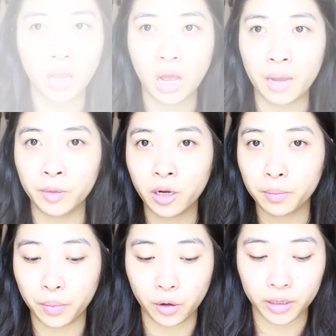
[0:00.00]
I'm going to
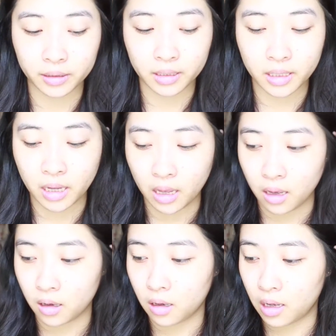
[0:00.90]
put
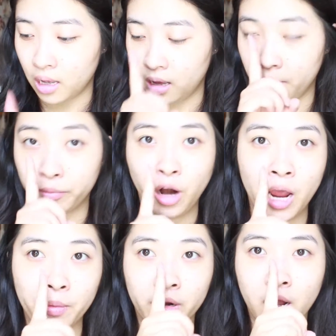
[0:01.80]

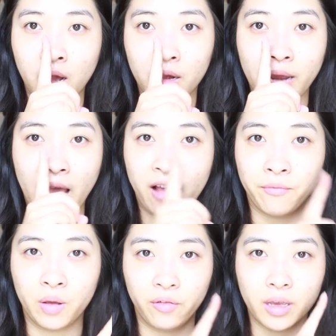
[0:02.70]
primer on half
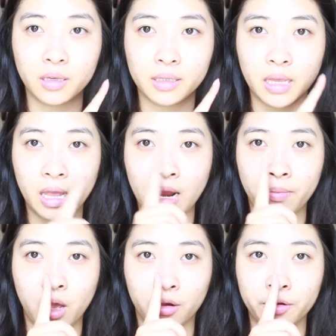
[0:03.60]
my face and I'm
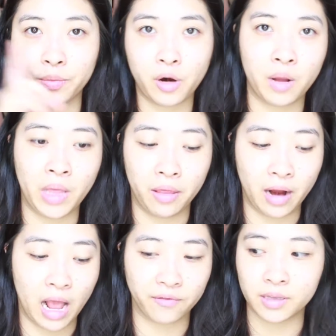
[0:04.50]
not going to prime the other
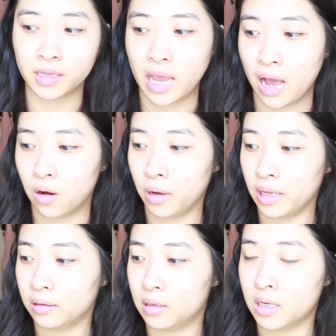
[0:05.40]
half and see how
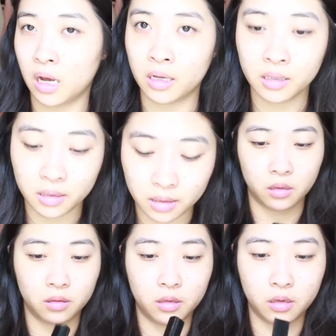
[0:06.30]
it does.
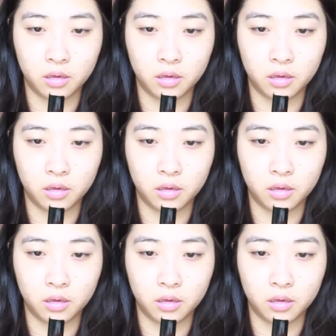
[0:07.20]
So